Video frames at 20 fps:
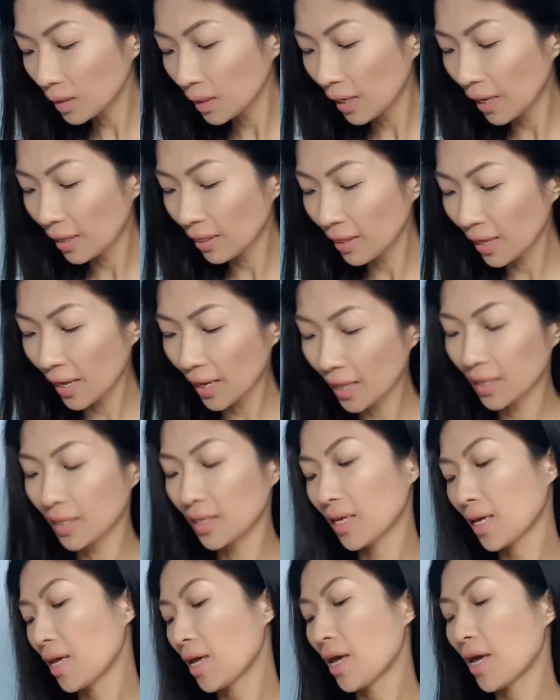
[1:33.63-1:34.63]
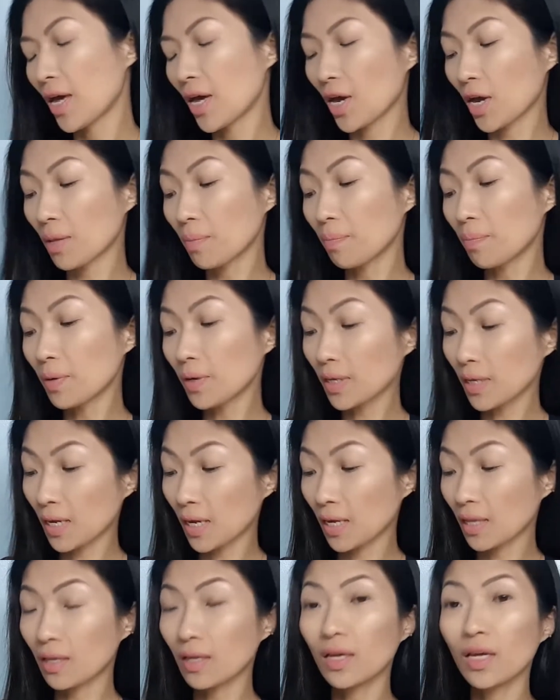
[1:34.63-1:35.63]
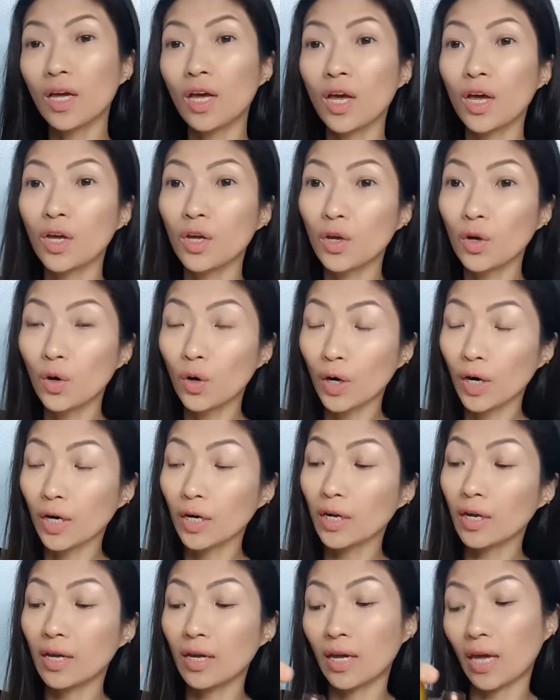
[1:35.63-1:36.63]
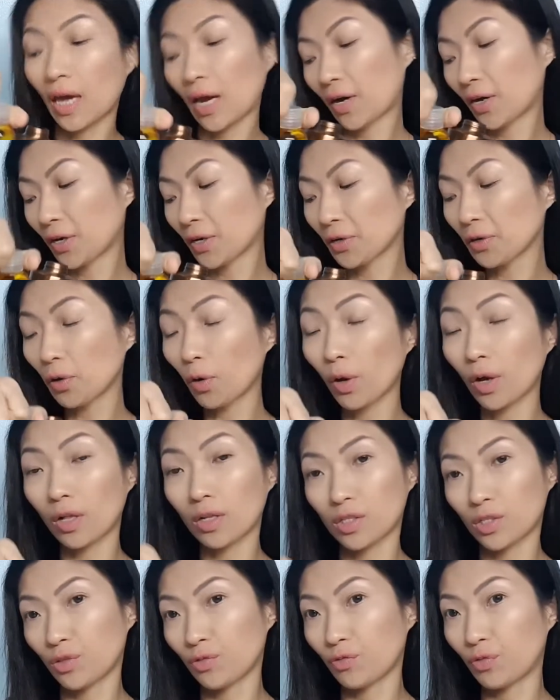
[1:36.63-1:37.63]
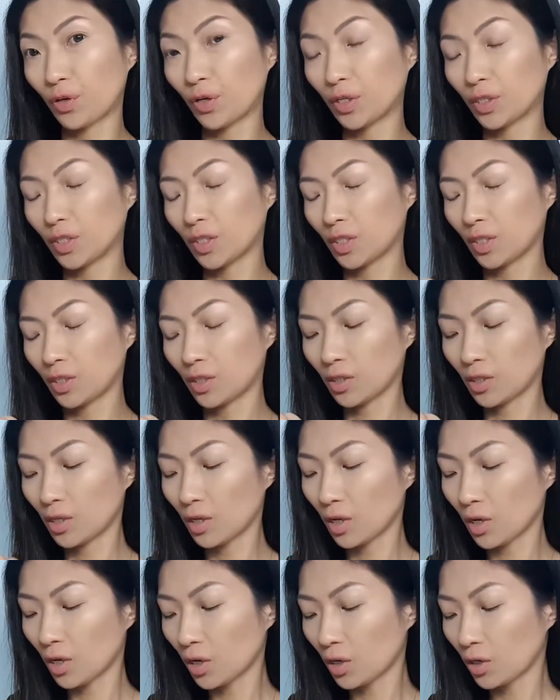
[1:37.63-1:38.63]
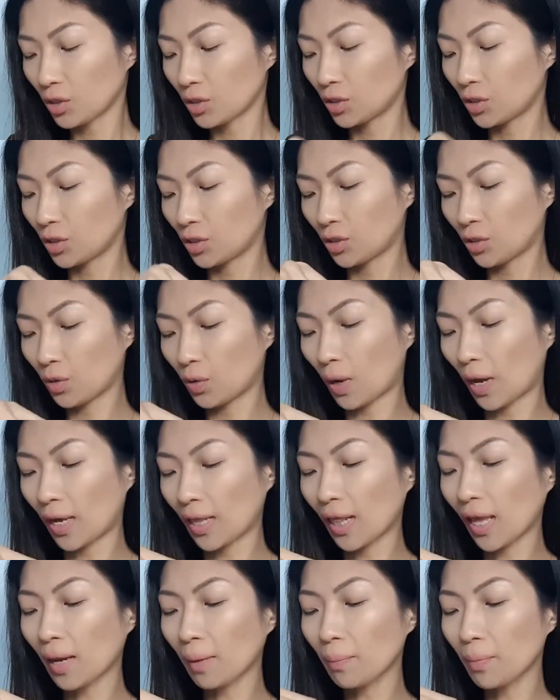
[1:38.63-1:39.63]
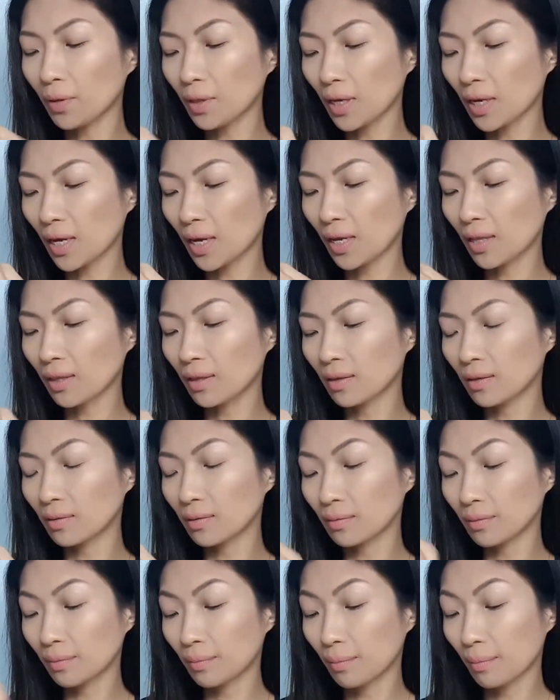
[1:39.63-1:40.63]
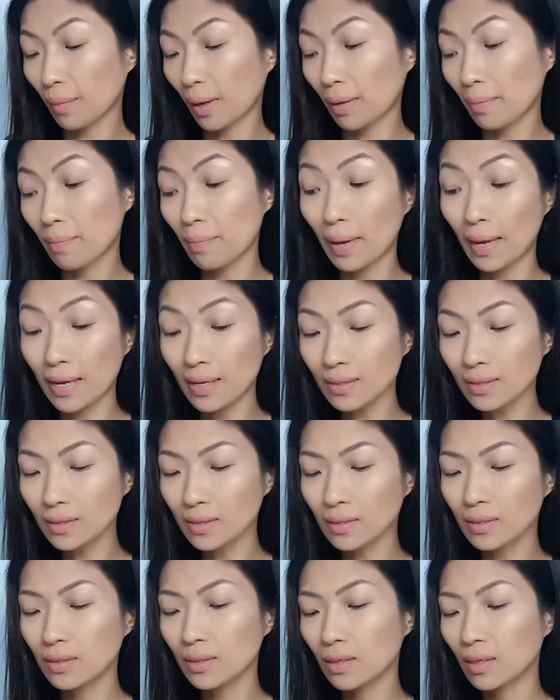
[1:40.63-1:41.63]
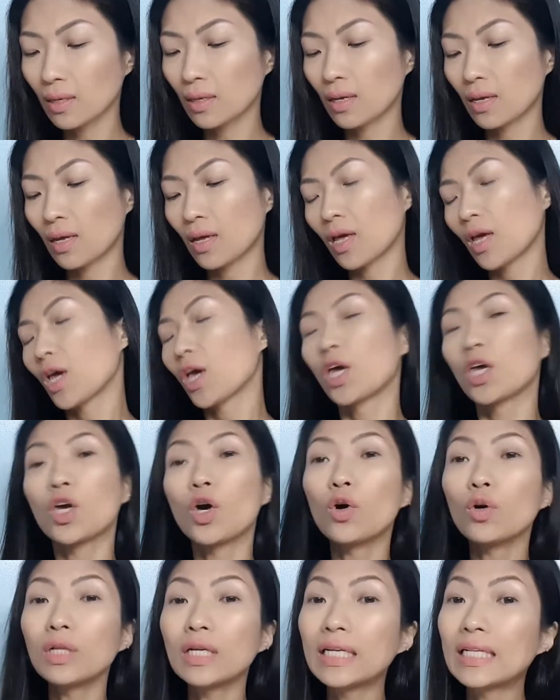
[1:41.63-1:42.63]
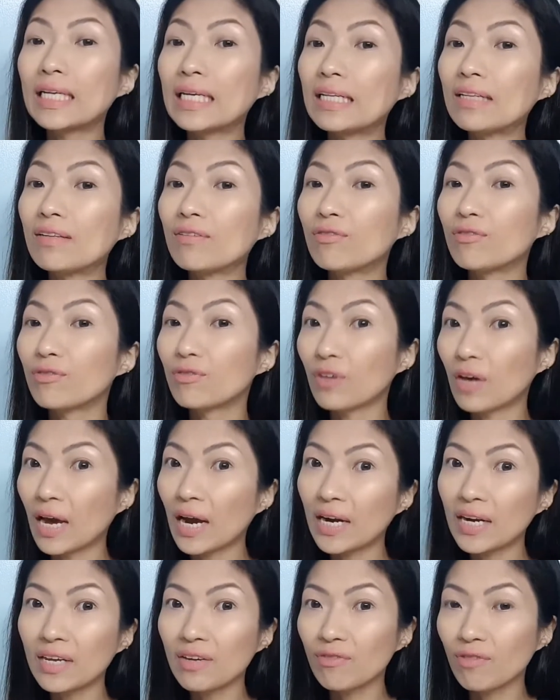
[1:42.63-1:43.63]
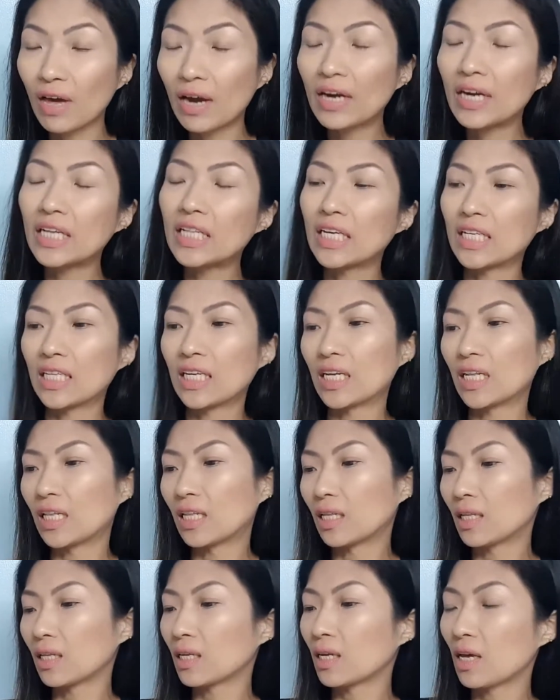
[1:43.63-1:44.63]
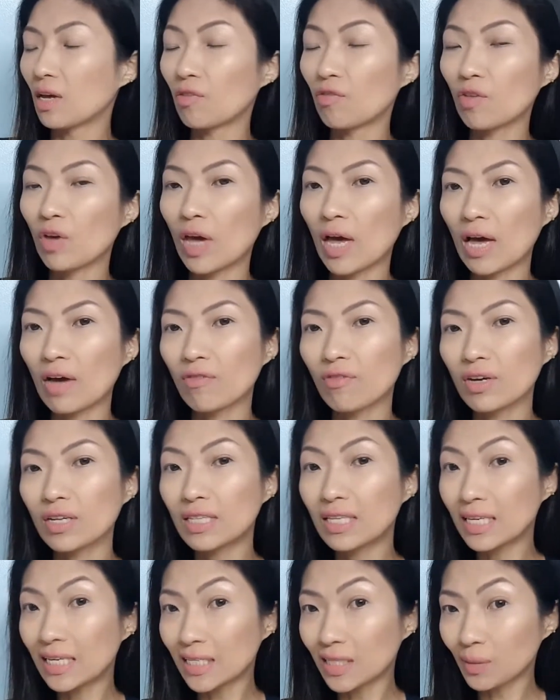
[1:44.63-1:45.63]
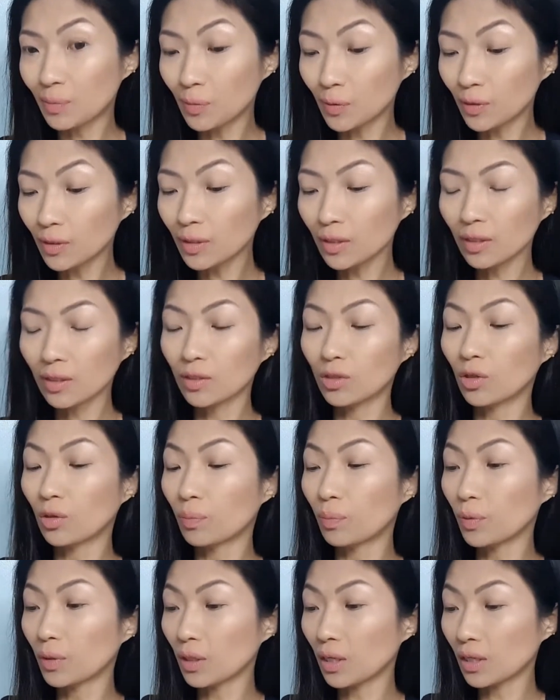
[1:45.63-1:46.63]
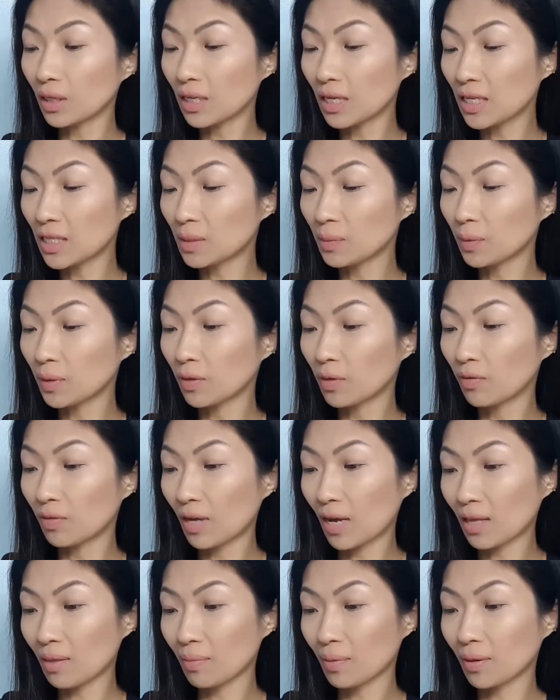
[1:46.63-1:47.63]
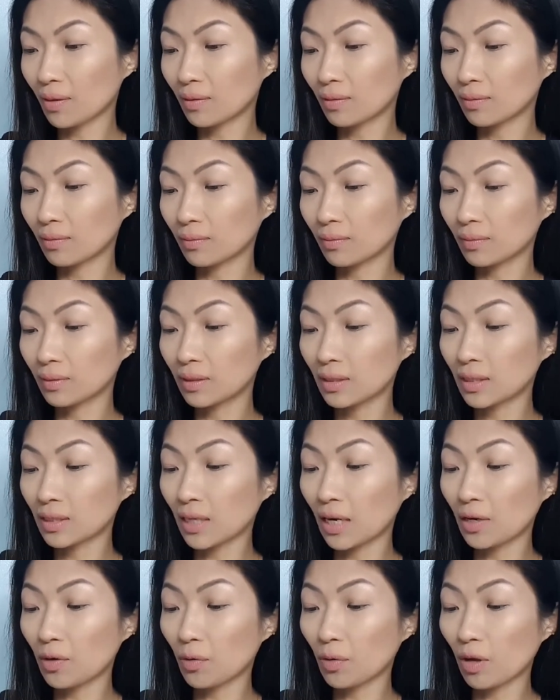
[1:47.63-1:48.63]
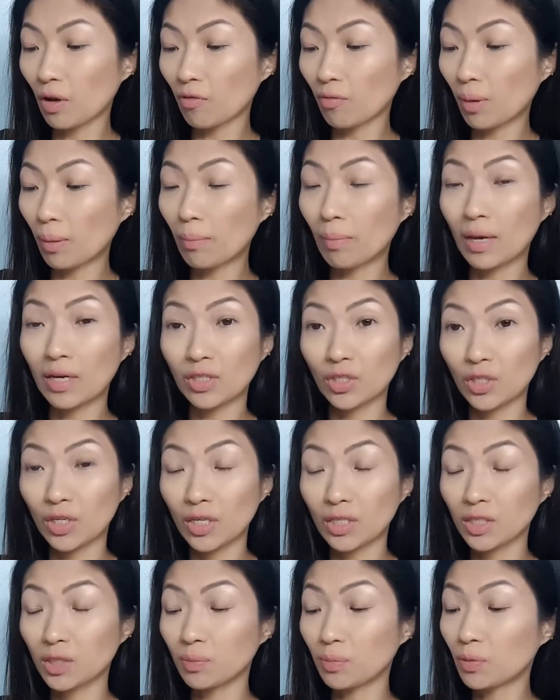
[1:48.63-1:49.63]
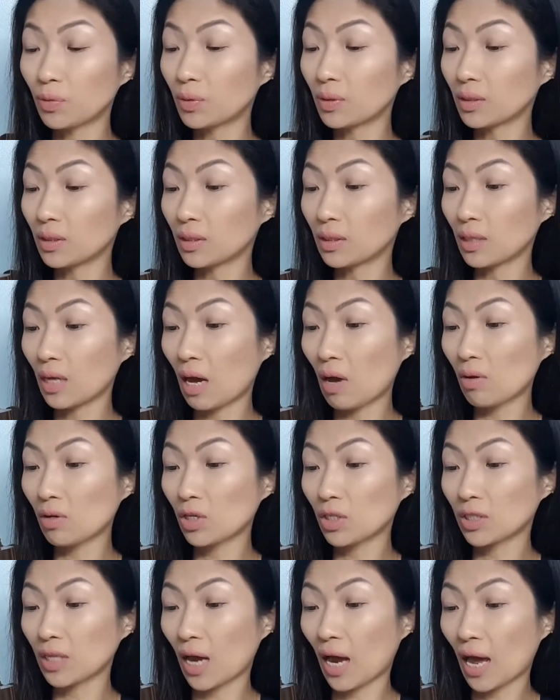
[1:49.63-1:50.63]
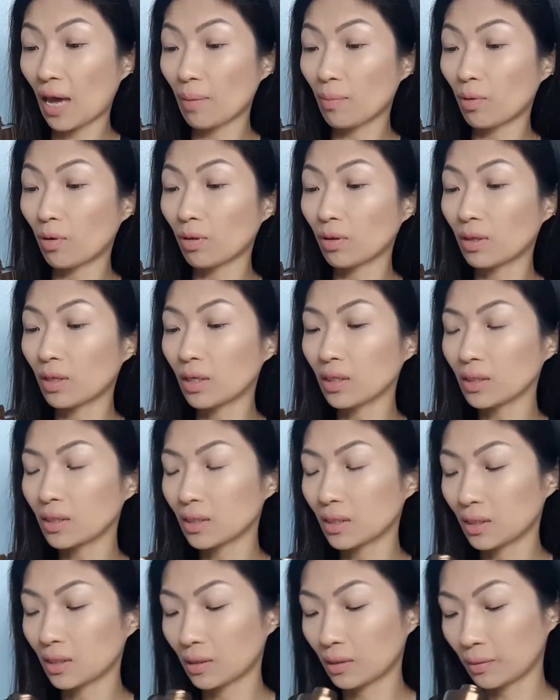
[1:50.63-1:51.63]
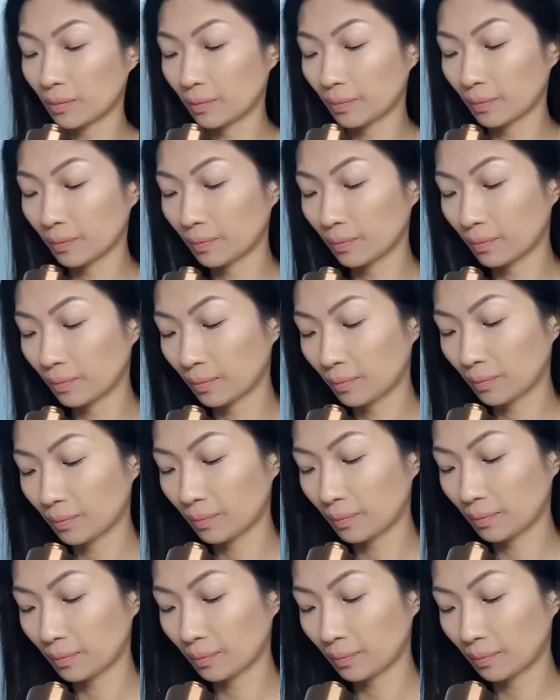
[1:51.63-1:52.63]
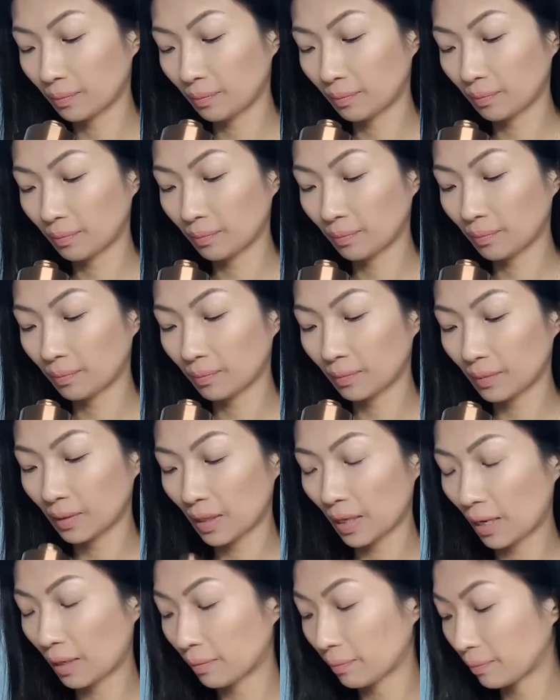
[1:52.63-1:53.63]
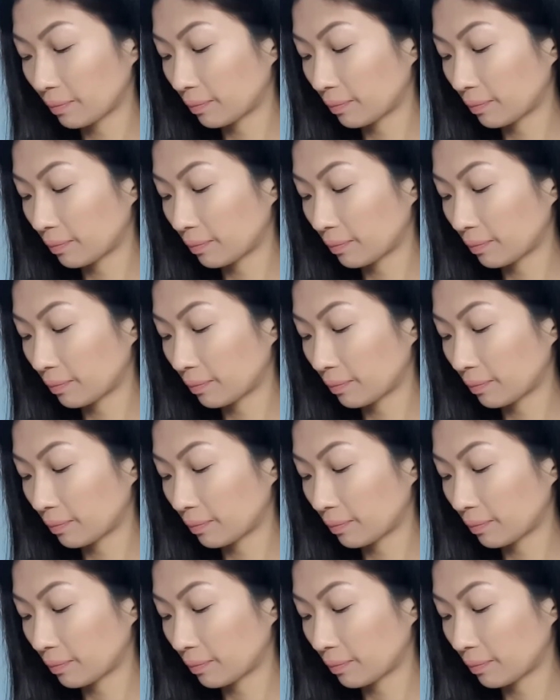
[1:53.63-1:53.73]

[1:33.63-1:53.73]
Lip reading: And then you can put in your carrier oils first. So I like putting in my base. You only need very little. If you have a teaspoon, so put a teaspoon of that, but since I don't have my measuring spoons, I'll just eyeball this. Okay.